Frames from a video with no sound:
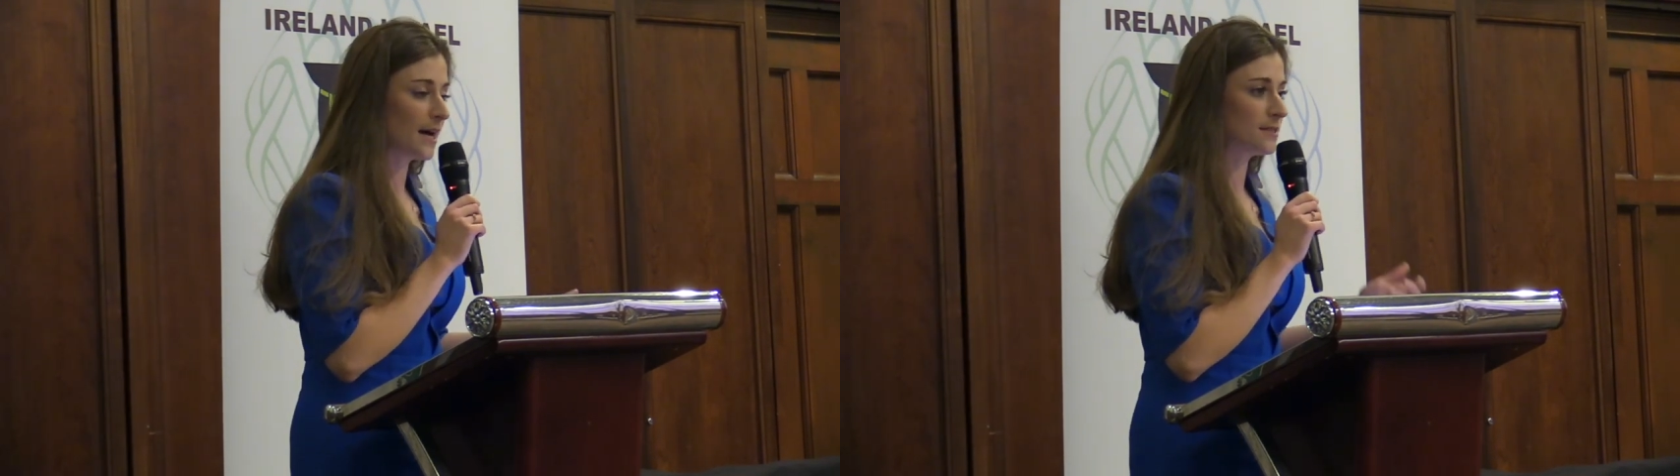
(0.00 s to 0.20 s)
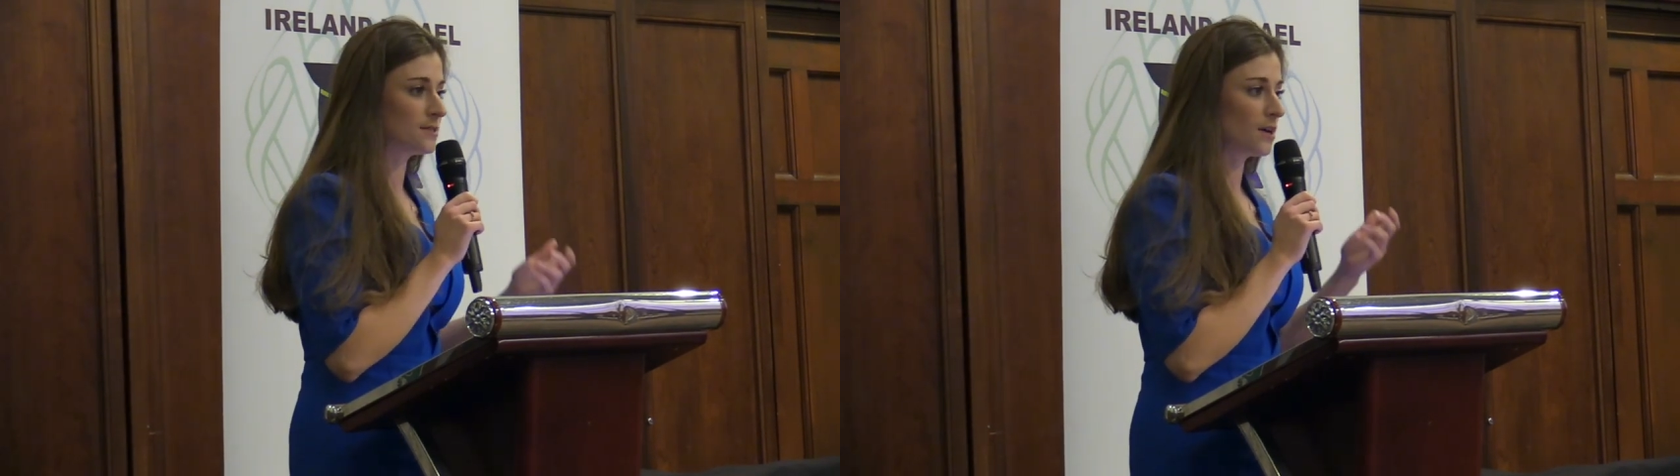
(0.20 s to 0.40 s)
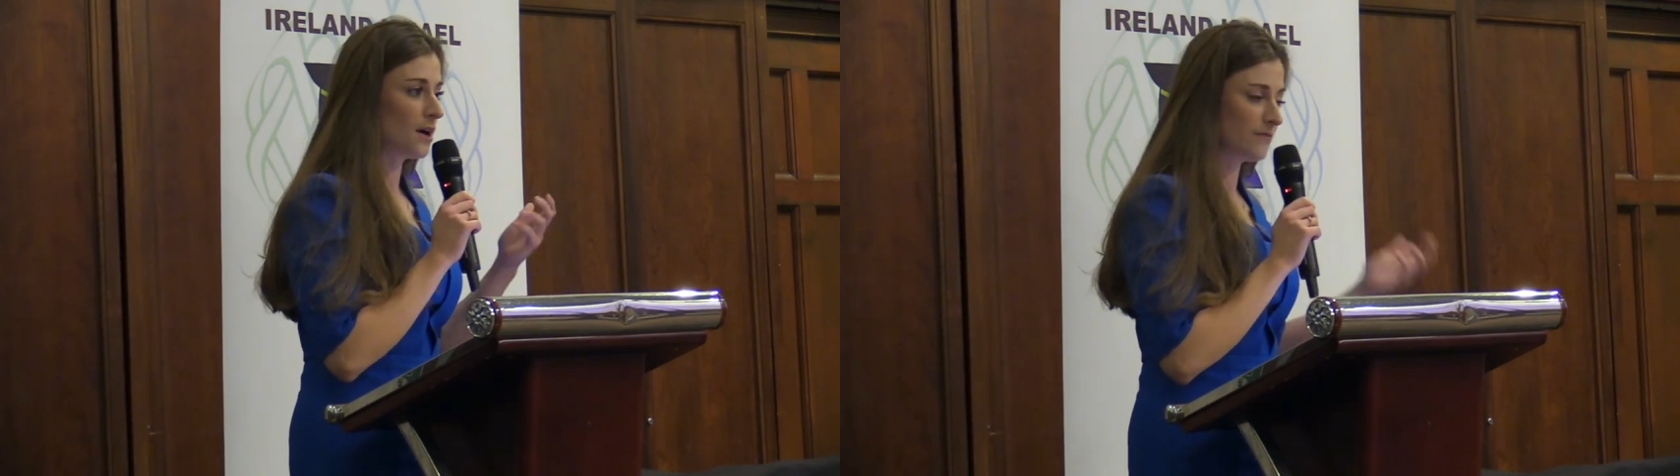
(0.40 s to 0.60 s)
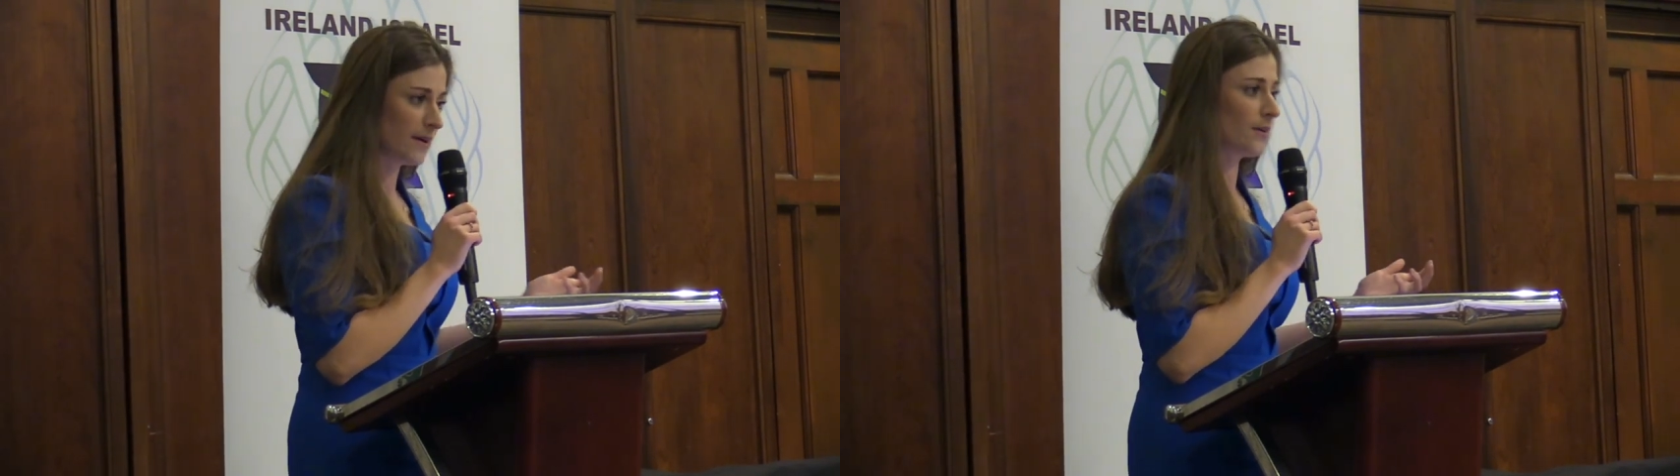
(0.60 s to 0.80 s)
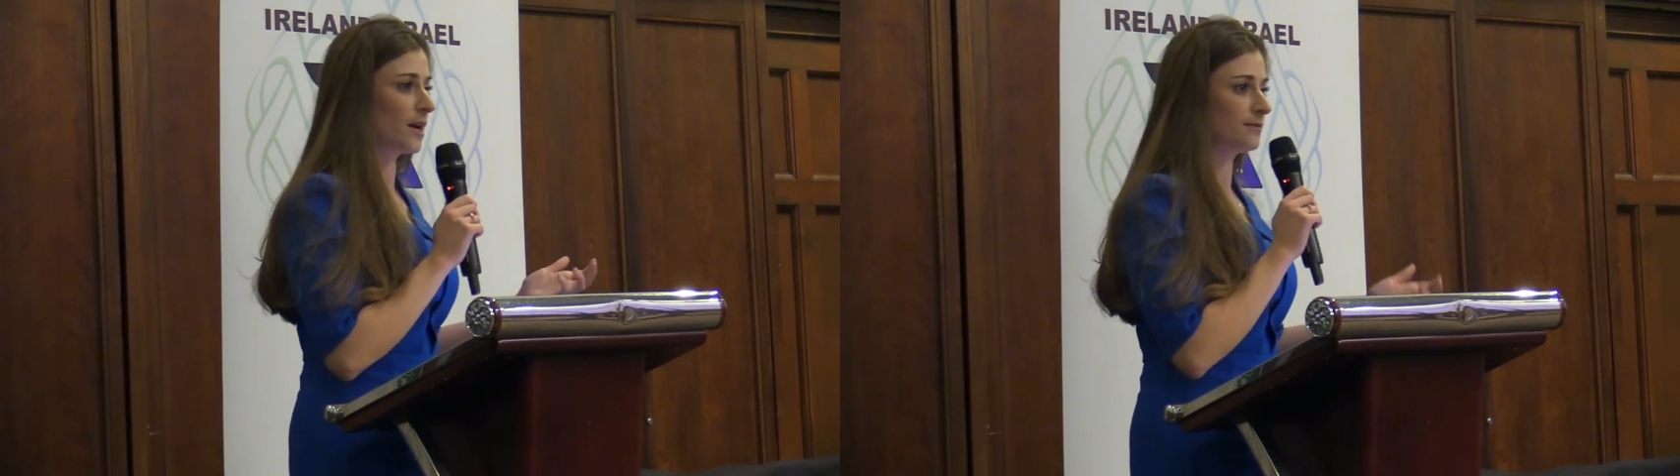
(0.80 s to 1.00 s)
and
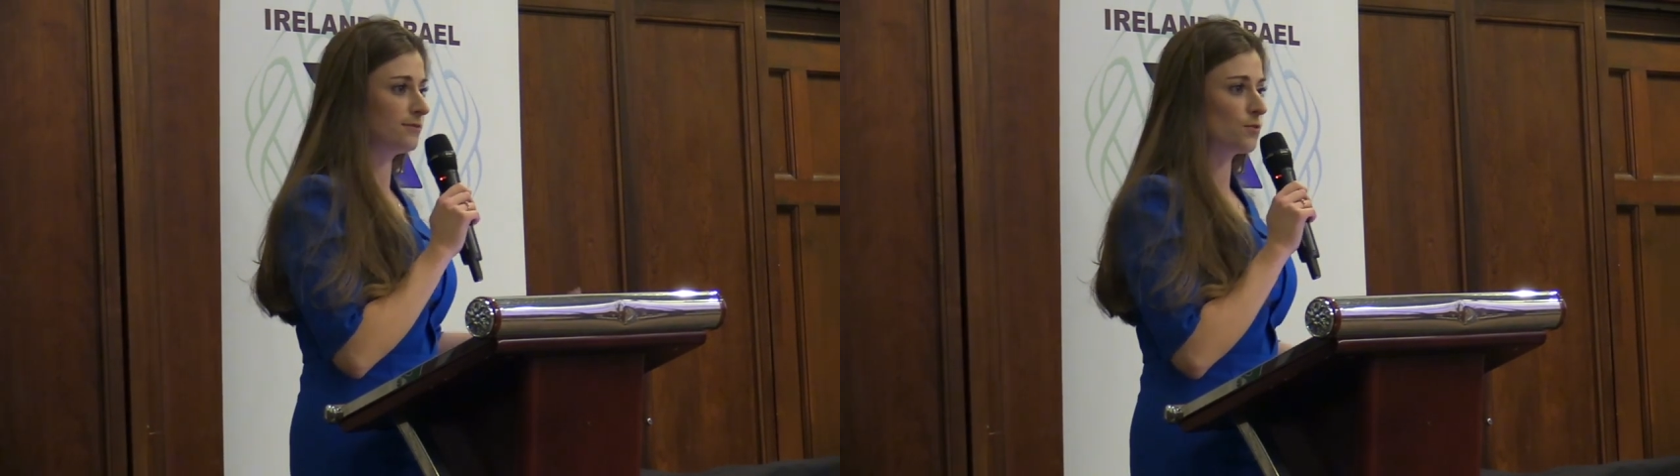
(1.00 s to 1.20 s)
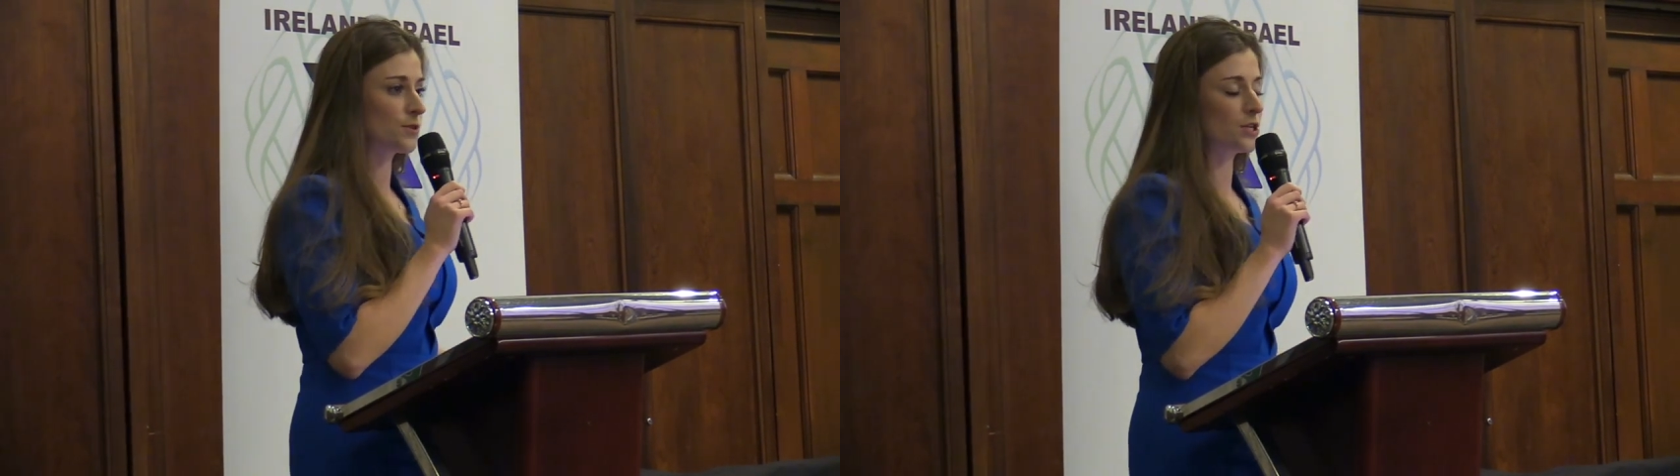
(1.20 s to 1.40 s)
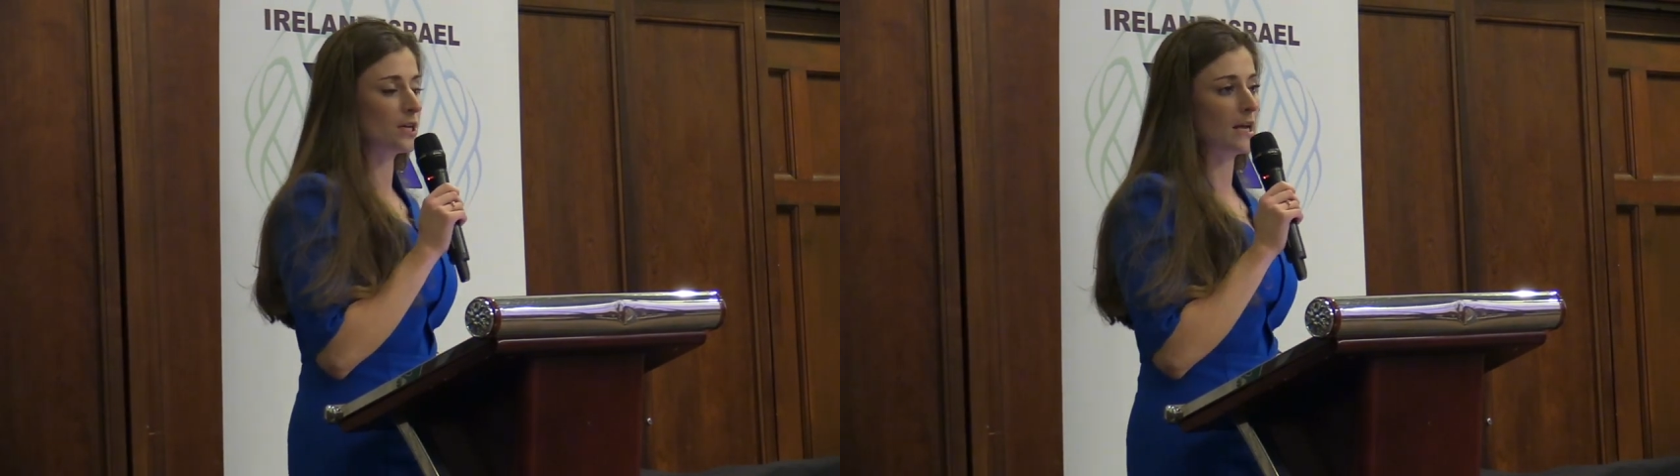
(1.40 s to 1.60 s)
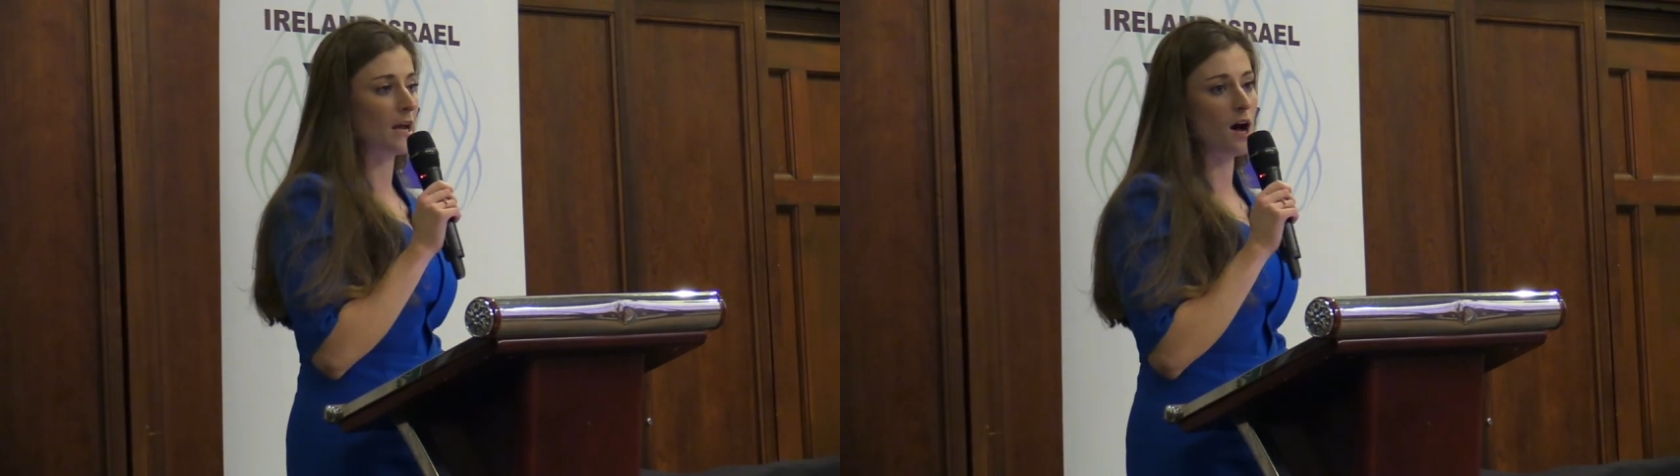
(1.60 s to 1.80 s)
very unfortunately,